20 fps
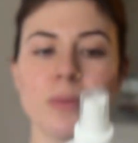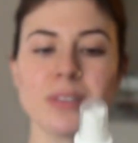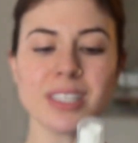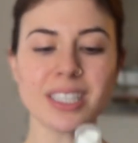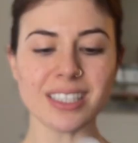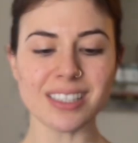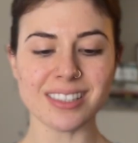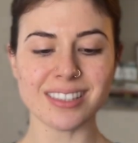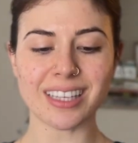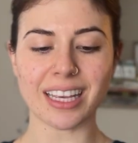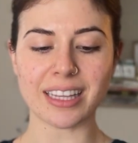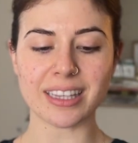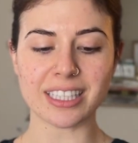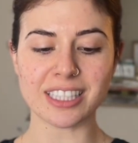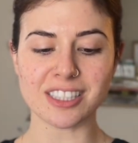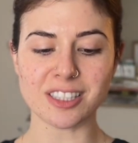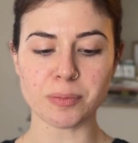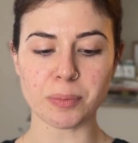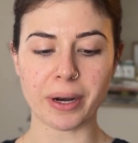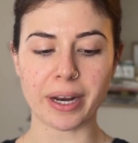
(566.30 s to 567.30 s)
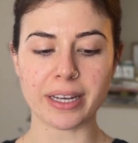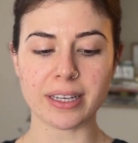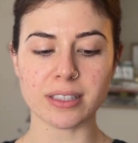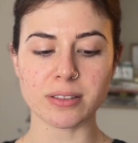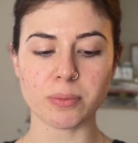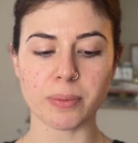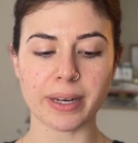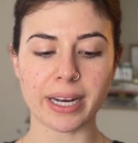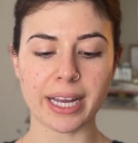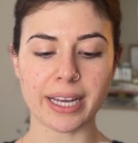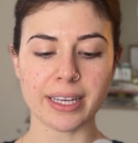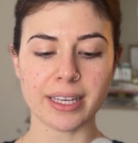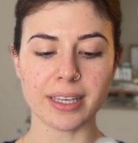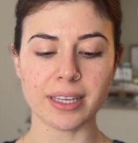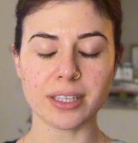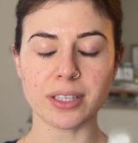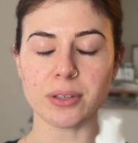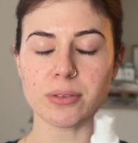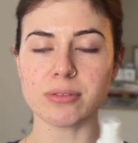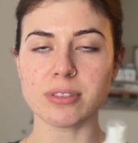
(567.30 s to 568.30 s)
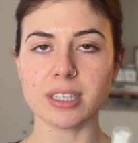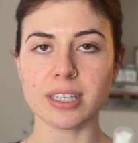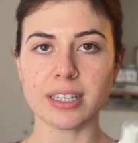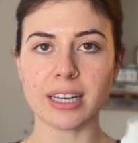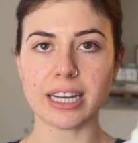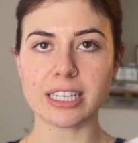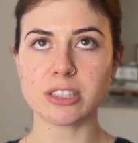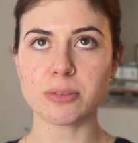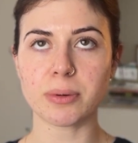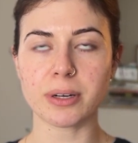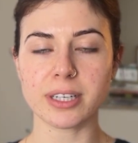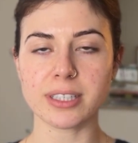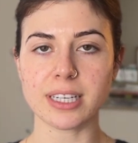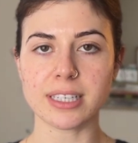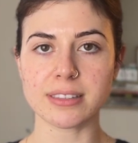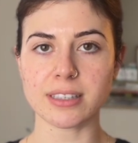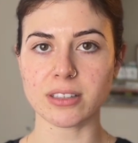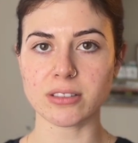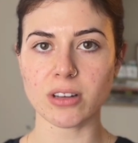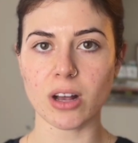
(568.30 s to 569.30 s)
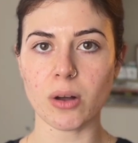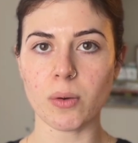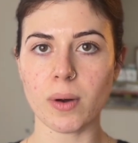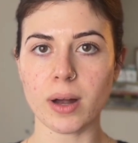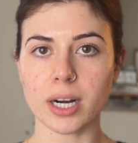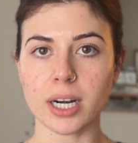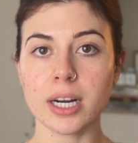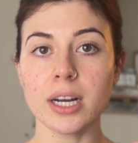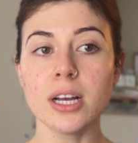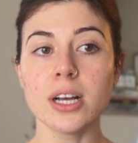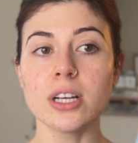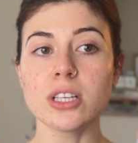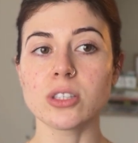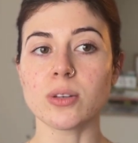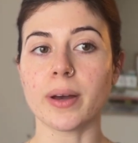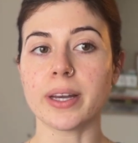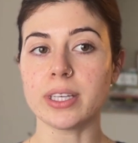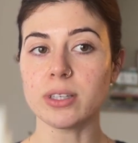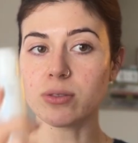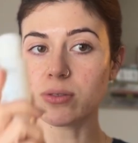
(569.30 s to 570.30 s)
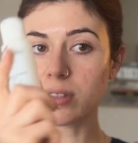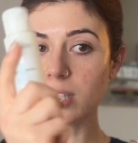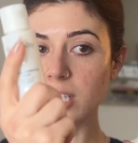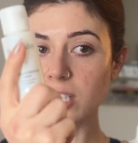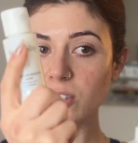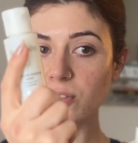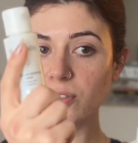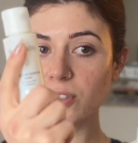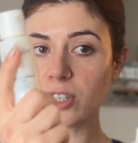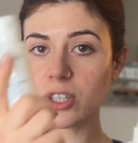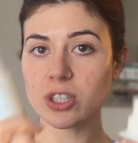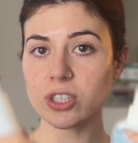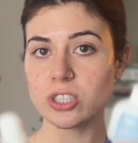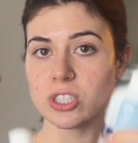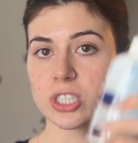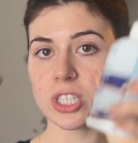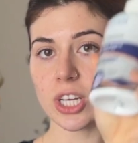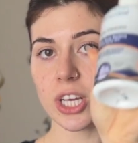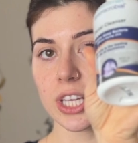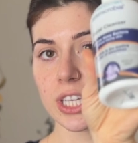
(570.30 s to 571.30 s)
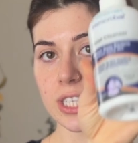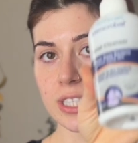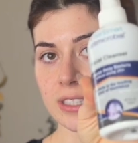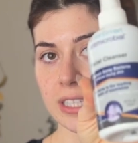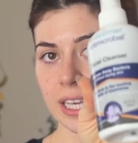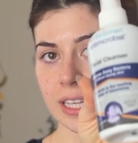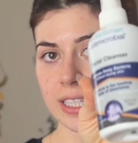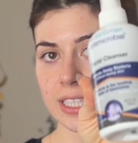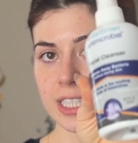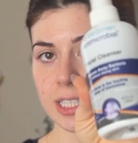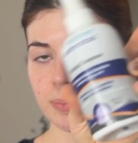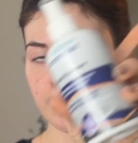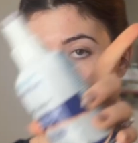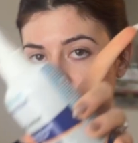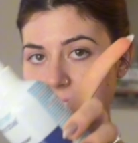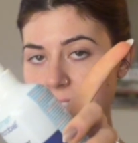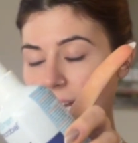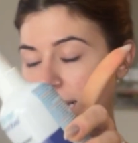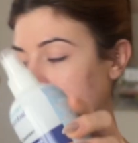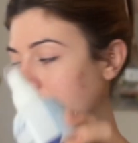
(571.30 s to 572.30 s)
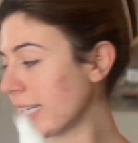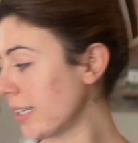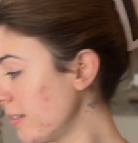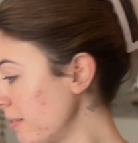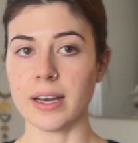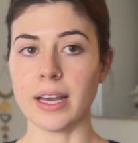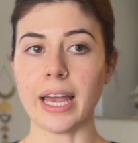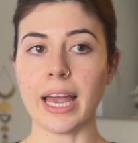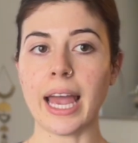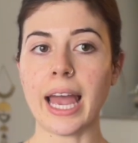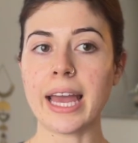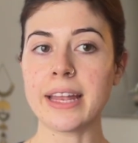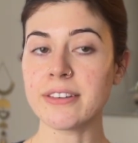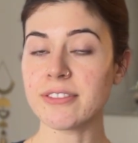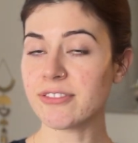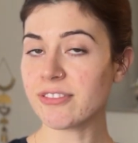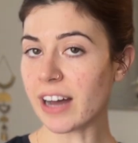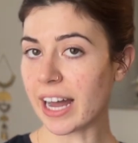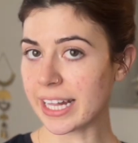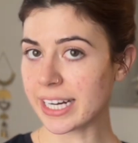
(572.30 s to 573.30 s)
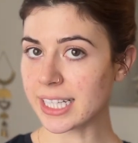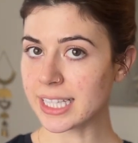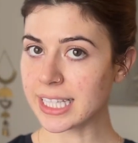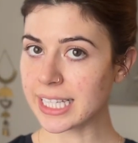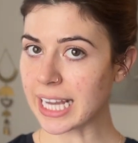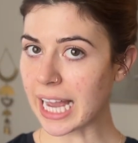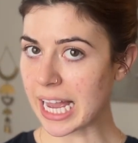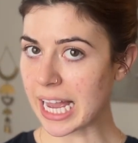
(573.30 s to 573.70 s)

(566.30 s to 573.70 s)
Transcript: like a saline spray, because when I use it, I swear it tastes like salt water. So I use this first, saline spray second, and finally I